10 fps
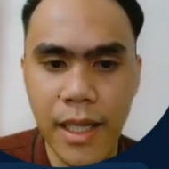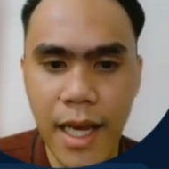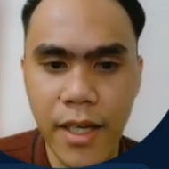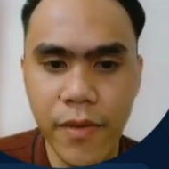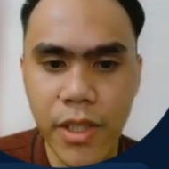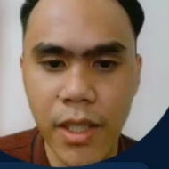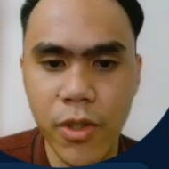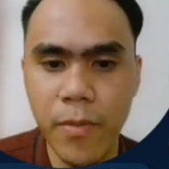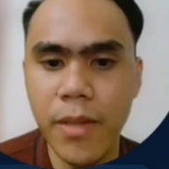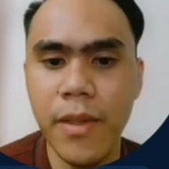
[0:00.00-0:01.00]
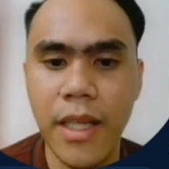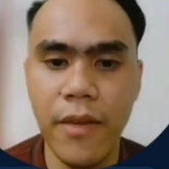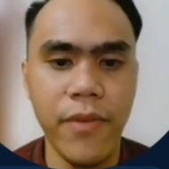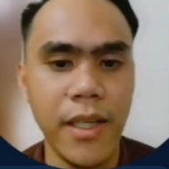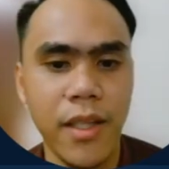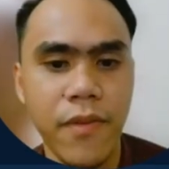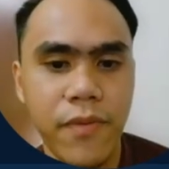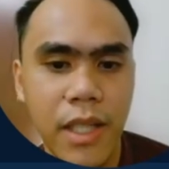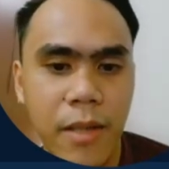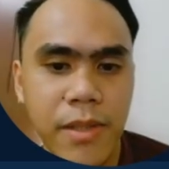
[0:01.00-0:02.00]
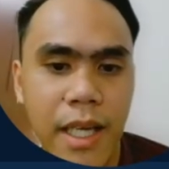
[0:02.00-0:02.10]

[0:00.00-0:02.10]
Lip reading: kind of shared commitment effective teams